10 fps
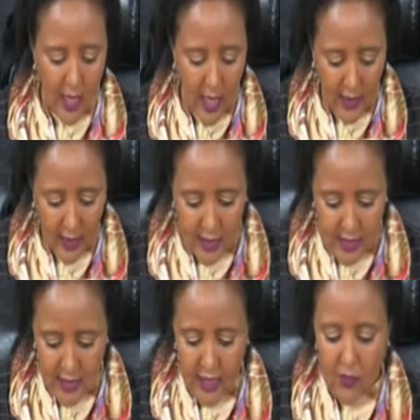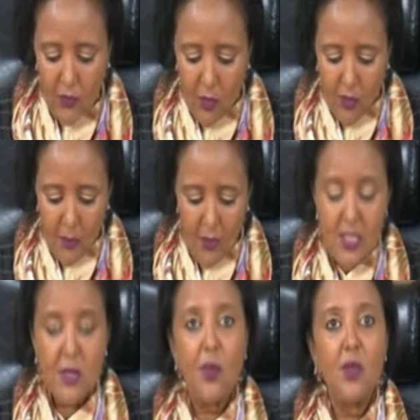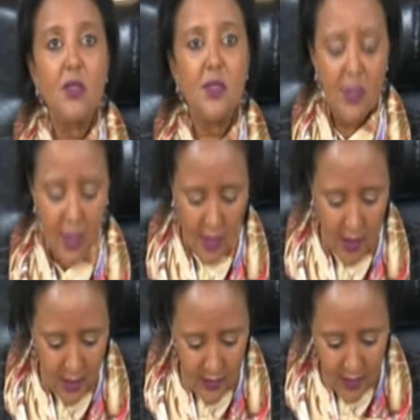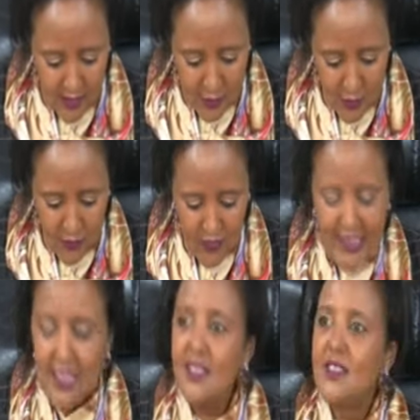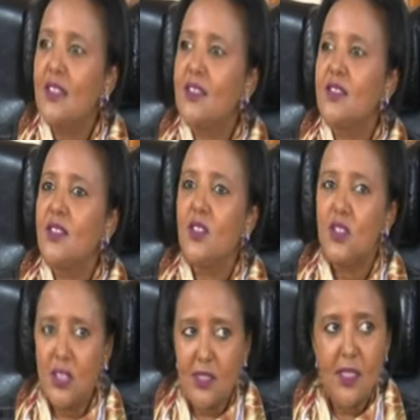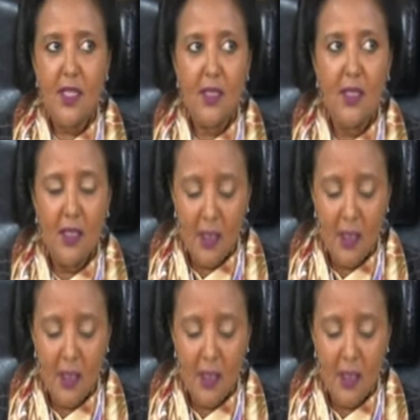an undertaking from the principals that they will facilitate cheating